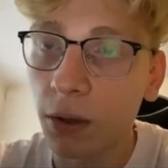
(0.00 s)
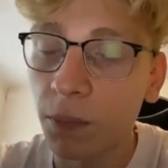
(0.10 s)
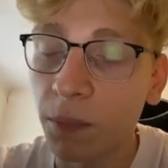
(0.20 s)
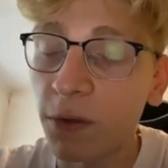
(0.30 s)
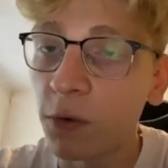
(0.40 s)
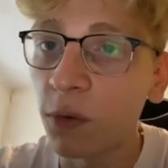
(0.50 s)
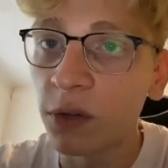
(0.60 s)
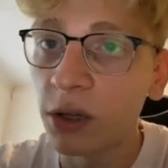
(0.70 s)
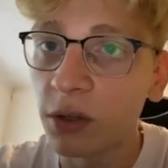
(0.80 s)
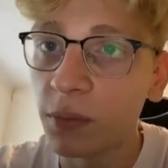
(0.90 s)
My flow
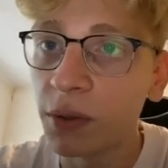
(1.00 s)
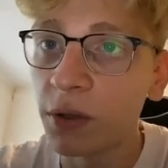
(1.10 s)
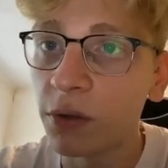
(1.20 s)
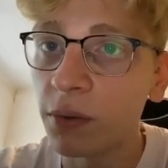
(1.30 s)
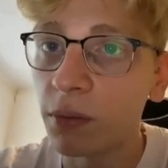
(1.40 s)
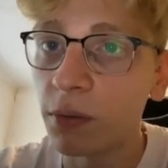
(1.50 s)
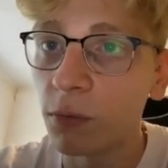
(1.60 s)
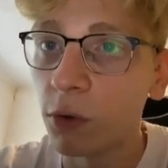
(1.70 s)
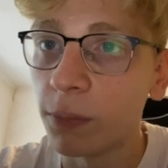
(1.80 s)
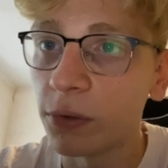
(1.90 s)
state activities,
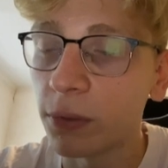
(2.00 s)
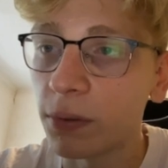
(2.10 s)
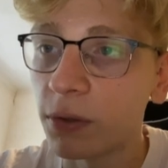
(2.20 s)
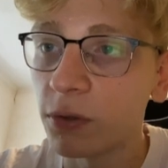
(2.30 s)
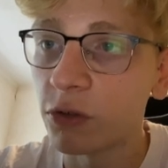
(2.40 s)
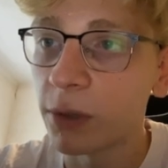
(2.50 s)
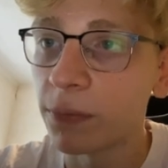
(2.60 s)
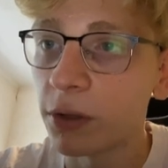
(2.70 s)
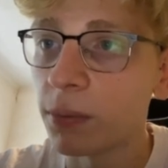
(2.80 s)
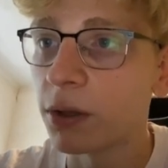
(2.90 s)
rope skipping,
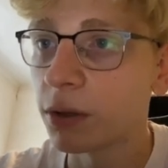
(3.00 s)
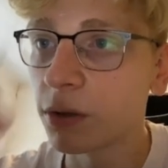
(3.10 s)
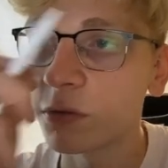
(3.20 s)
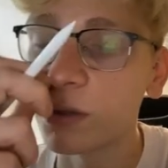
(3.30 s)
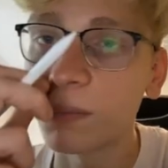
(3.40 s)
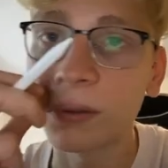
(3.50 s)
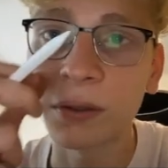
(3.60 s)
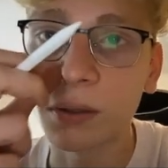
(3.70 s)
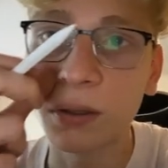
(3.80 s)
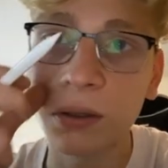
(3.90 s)

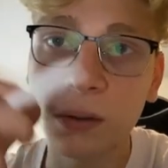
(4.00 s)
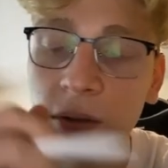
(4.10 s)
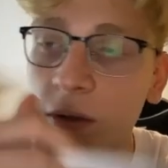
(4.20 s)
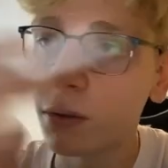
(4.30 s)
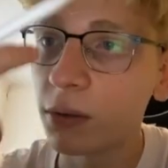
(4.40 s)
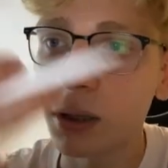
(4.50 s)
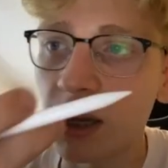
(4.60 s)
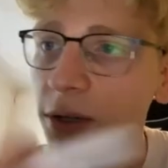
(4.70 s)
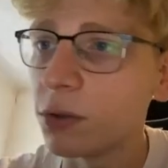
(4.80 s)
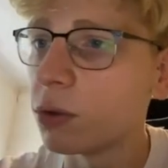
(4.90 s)
jumping,
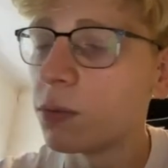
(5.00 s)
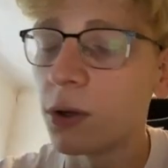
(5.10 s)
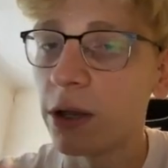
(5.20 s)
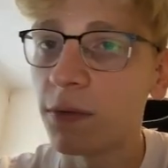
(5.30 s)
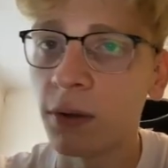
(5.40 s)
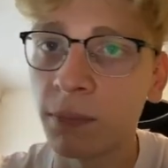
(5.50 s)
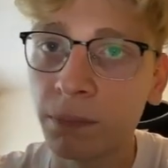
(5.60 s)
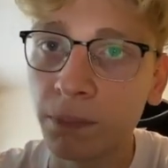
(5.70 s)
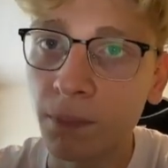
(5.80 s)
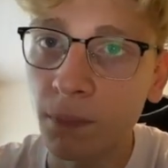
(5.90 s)
cardio, whatever.
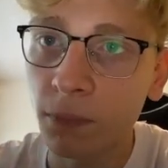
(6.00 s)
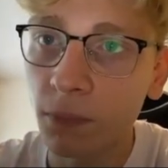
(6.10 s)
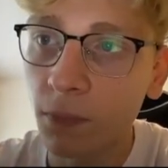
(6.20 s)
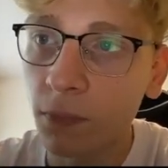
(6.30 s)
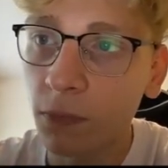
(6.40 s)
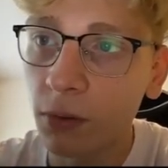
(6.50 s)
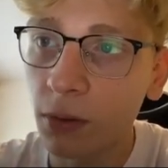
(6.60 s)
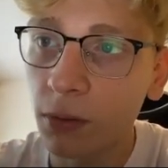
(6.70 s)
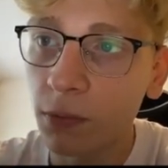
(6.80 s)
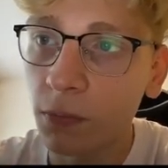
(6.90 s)

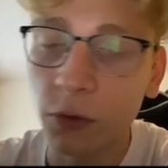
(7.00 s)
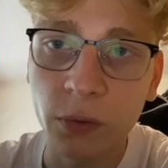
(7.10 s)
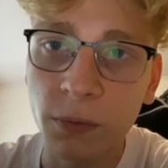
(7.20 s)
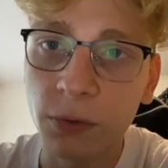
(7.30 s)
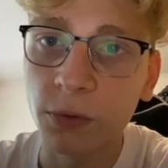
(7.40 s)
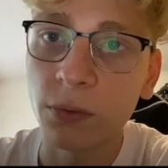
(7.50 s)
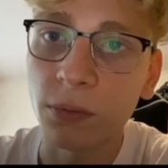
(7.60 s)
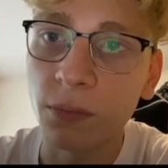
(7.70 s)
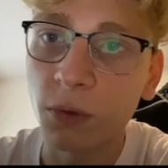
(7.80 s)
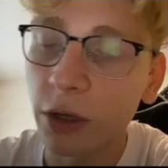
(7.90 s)
What do I want to do?
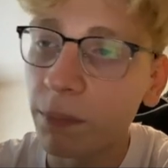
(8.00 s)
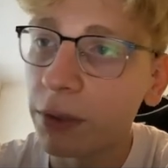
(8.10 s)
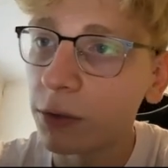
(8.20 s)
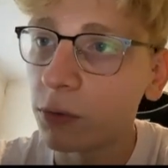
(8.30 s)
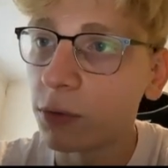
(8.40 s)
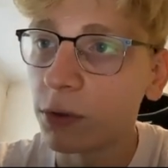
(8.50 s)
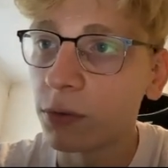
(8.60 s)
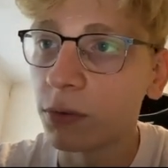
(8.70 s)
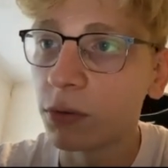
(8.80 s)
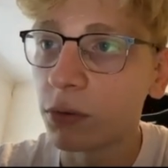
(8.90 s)
What impact do I want to
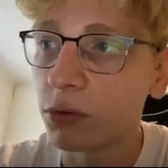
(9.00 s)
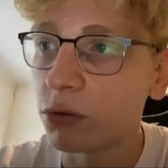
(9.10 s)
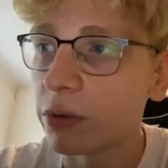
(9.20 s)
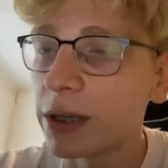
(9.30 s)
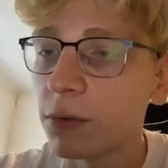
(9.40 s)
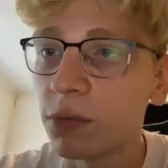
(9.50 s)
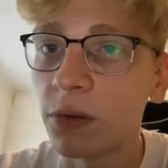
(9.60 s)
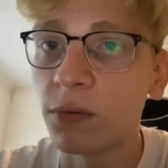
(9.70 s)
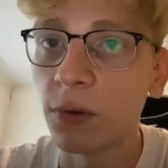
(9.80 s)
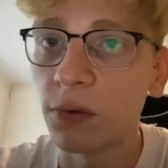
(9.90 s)
create with this
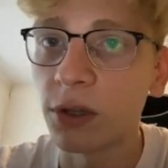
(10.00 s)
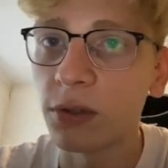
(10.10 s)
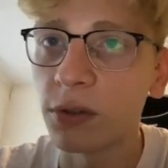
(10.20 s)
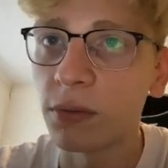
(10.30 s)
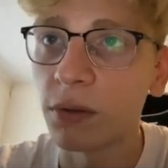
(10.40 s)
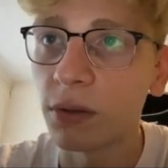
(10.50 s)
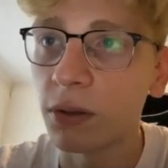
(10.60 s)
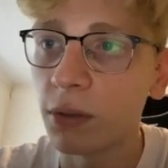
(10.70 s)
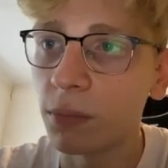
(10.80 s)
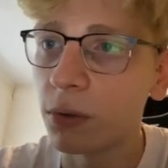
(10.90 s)
flow state activity?
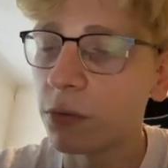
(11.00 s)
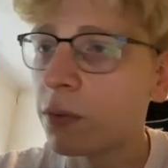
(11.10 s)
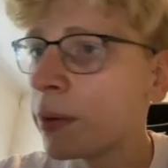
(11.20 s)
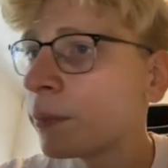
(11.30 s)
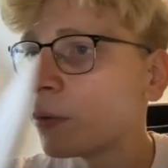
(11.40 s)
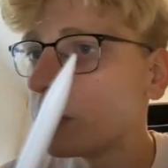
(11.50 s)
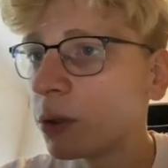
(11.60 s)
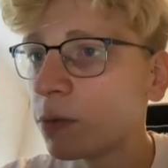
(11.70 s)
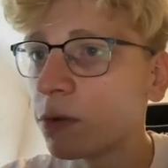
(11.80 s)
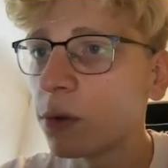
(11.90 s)
Because remember, when you're
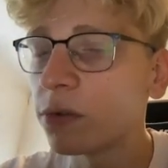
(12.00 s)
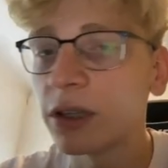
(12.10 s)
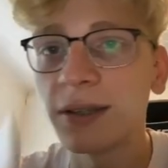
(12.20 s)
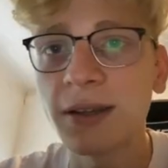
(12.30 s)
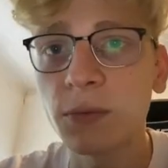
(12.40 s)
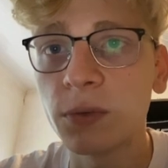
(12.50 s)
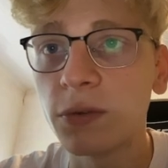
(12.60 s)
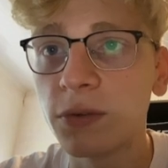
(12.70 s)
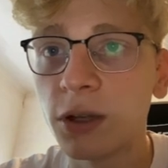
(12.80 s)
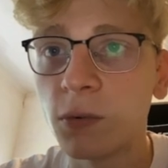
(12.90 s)
in a flow state, it doesn't really
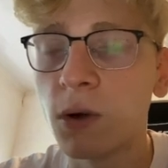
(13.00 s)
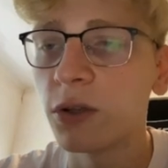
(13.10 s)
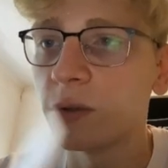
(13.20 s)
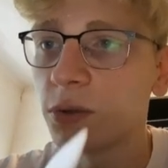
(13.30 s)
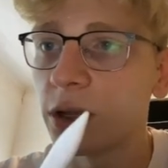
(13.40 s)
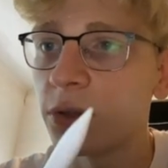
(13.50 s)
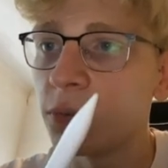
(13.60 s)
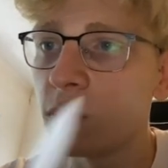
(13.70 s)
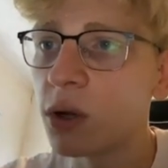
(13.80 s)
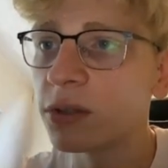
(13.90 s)
feel like work, and you can get the
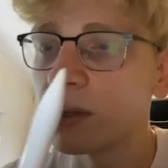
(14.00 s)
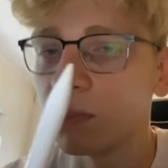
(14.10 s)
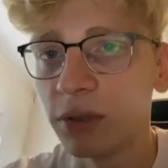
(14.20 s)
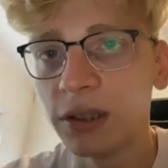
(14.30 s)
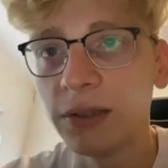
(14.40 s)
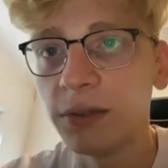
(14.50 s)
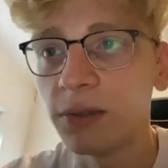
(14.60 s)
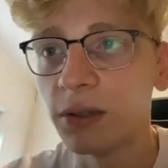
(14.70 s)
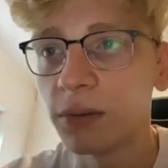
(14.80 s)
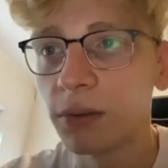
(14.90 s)
work done really easily.